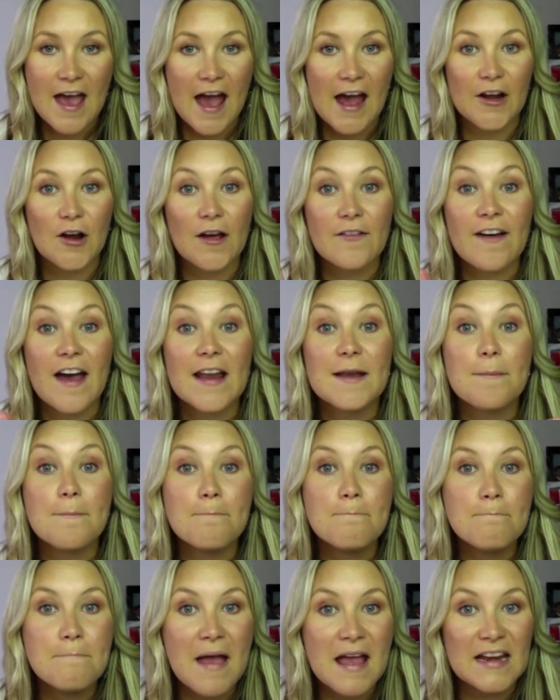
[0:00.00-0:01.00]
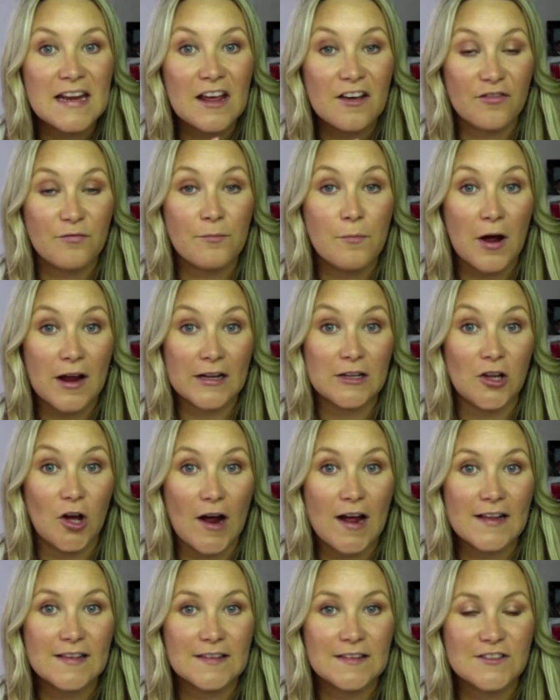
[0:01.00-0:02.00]
And I've had many of my
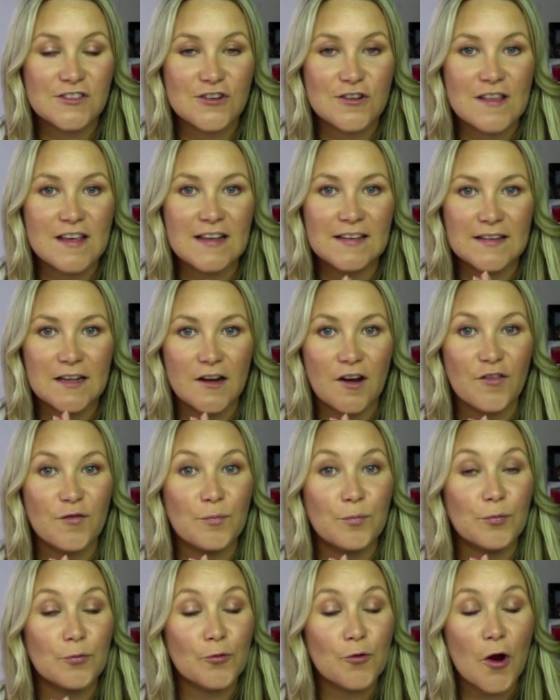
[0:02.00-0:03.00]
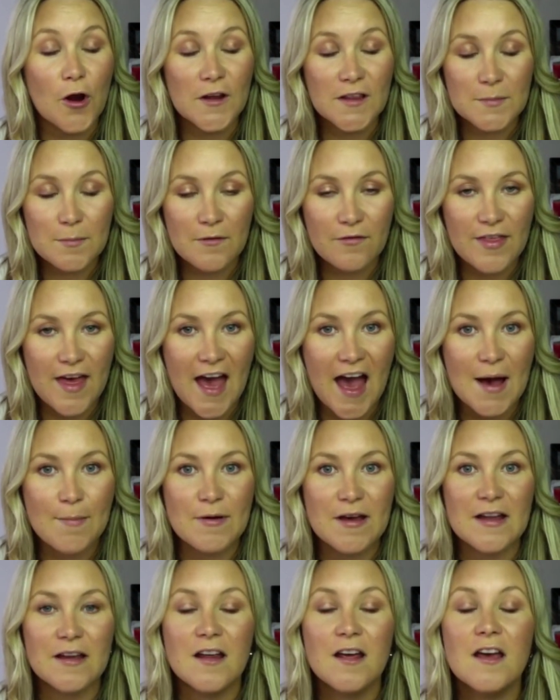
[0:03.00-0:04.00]
clients do this and I've broken them of the
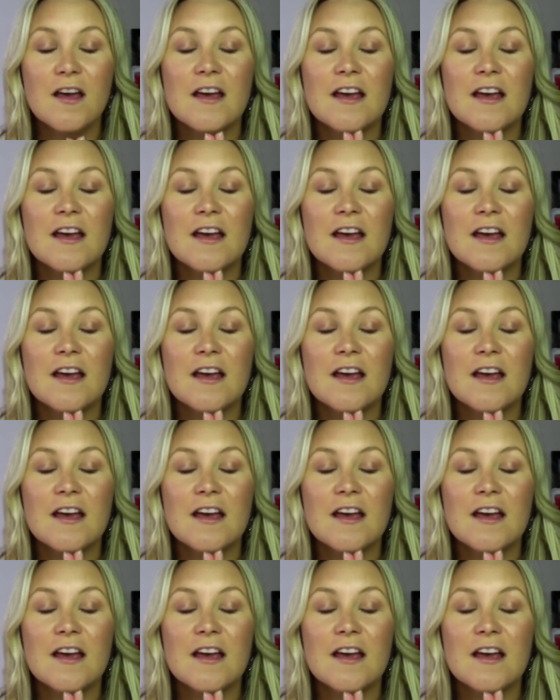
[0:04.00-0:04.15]
habit